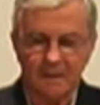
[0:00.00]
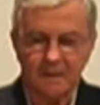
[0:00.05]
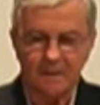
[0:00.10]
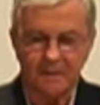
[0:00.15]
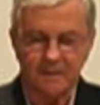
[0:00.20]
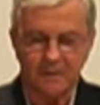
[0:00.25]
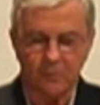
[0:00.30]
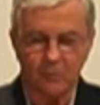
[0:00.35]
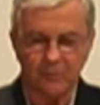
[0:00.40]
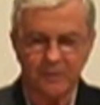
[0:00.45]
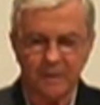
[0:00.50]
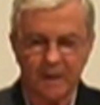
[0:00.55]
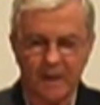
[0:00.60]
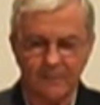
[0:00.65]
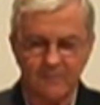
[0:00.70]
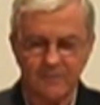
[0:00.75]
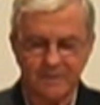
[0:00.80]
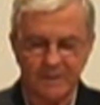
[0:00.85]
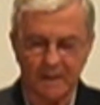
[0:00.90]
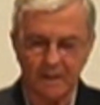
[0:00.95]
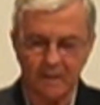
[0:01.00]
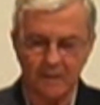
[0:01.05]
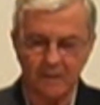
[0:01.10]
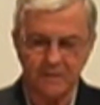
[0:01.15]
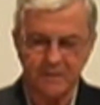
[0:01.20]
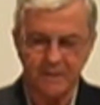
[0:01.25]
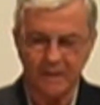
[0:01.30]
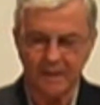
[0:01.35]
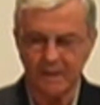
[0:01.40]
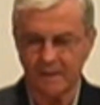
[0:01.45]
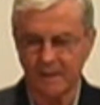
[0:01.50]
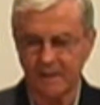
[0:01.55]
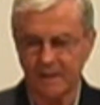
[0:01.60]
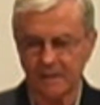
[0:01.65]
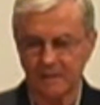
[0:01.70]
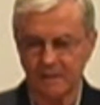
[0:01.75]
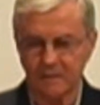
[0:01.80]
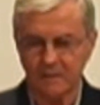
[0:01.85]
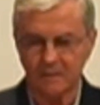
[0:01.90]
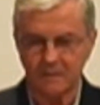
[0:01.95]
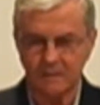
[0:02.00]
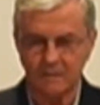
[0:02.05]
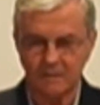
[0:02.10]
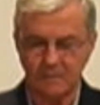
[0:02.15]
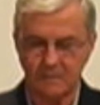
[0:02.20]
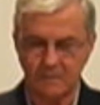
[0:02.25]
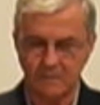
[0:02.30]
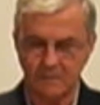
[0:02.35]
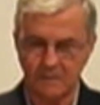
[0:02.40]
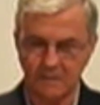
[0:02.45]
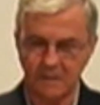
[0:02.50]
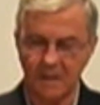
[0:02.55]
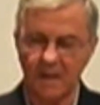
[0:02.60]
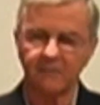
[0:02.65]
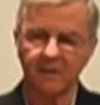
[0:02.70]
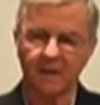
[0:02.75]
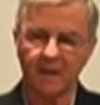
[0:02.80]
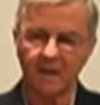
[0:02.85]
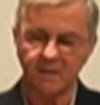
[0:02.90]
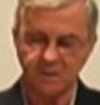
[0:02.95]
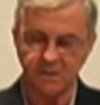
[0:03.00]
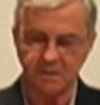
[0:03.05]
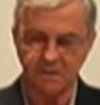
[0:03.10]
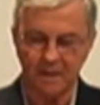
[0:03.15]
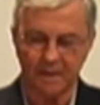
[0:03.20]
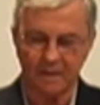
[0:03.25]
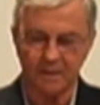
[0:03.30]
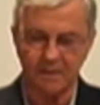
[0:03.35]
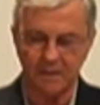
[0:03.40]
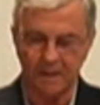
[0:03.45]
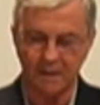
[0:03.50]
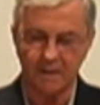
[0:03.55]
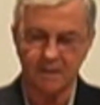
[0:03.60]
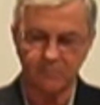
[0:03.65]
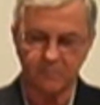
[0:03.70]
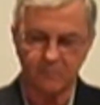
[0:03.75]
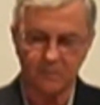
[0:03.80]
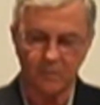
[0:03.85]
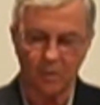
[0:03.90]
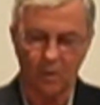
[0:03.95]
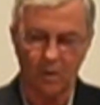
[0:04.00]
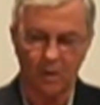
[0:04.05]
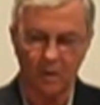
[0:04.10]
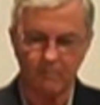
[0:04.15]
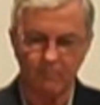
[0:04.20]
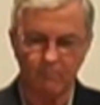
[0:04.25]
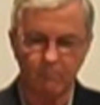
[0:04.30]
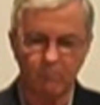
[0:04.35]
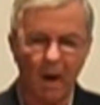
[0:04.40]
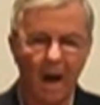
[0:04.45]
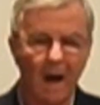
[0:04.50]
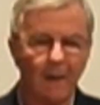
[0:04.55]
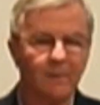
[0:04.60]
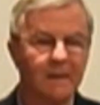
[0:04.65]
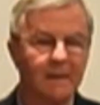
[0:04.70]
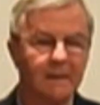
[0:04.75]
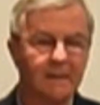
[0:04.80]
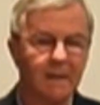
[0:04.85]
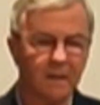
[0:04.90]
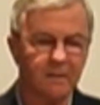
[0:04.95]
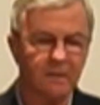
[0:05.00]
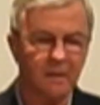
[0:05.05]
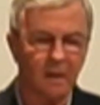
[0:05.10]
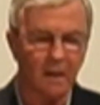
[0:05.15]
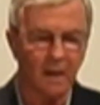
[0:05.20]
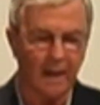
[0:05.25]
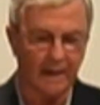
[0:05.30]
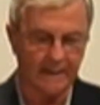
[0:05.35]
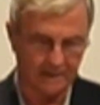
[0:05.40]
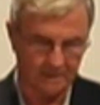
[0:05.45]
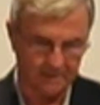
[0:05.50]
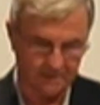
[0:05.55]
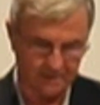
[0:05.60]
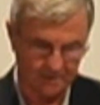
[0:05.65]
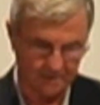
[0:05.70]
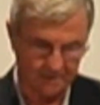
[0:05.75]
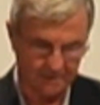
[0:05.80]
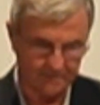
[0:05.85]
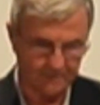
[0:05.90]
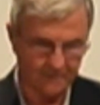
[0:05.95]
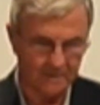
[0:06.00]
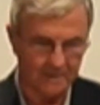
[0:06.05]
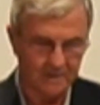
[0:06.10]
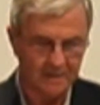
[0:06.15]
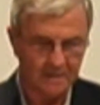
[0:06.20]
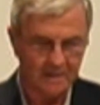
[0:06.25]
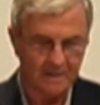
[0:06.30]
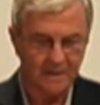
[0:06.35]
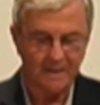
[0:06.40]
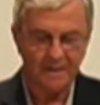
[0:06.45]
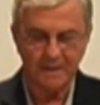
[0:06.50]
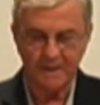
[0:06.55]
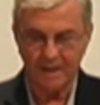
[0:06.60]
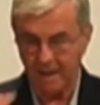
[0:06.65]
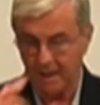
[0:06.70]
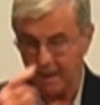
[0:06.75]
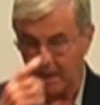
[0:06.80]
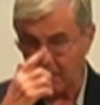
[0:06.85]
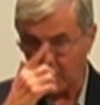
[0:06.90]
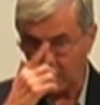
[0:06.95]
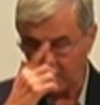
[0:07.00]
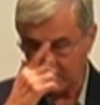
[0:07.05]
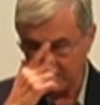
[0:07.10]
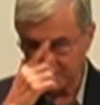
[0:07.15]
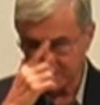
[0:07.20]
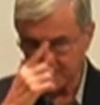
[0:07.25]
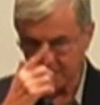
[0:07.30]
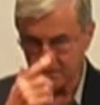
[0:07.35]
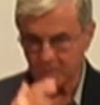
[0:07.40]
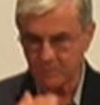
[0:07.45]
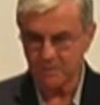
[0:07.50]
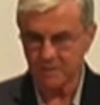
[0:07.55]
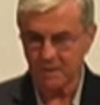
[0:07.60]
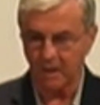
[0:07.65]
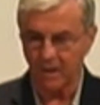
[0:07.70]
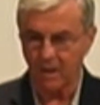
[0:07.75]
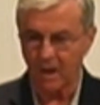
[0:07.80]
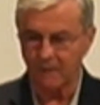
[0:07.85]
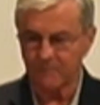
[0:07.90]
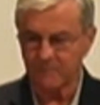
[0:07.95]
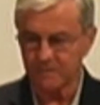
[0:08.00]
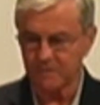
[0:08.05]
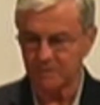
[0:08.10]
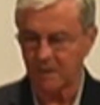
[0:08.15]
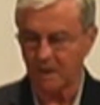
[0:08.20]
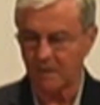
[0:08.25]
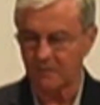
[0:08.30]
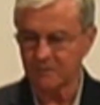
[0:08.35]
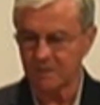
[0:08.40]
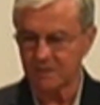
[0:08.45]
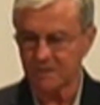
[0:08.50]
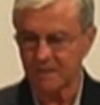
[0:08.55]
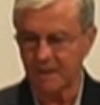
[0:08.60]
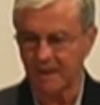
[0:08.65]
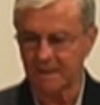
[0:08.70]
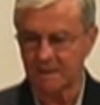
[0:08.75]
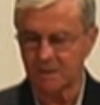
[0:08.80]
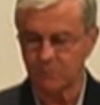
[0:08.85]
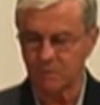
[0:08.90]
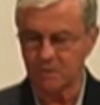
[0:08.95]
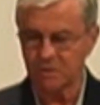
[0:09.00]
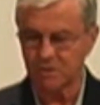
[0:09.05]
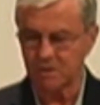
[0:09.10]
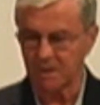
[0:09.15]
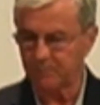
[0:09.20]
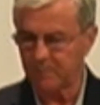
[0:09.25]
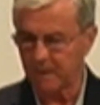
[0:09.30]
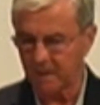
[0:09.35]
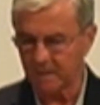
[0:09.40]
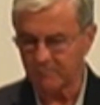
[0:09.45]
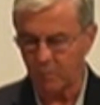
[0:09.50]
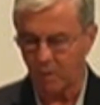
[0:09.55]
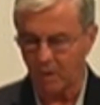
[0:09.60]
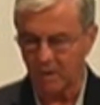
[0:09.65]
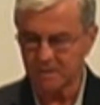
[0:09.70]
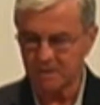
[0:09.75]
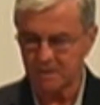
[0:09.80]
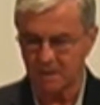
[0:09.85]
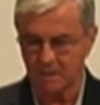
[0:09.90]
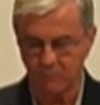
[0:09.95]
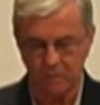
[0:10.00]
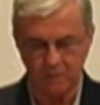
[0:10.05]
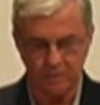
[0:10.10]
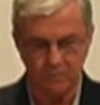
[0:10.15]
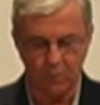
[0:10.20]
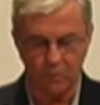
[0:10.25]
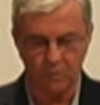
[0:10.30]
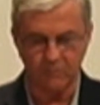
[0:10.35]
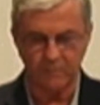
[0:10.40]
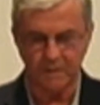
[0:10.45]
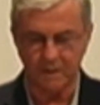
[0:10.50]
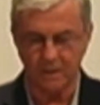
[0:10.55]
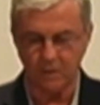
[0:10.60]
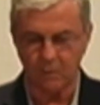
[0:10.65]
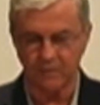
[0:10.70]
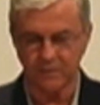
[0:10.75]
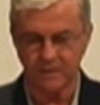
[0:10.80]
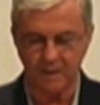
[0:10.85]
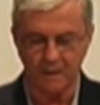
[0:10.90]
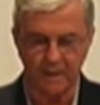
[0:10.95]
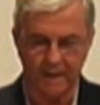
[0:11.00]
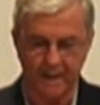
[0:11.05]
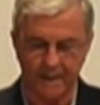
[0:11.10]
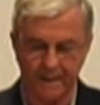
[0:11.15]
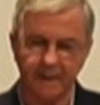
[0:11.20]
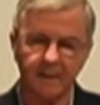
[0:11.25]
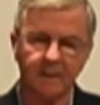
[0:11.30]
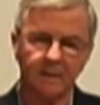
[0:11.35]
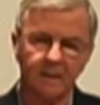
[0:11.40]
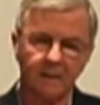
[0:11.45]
The old-time sailors had a navigation technique called bobbing the light. Now, as a Coast Guard officer, I was assigned to a ship out of Boston. We drove into North Atlantic.